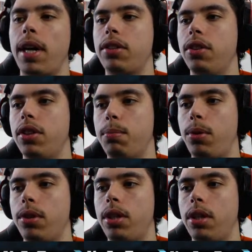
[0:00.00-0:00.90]
back to this
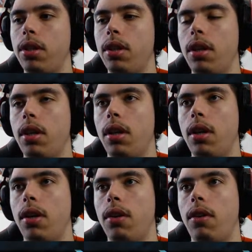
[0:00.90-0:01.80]
point here,
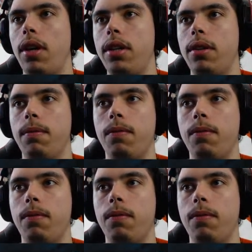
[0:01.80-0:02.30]
right,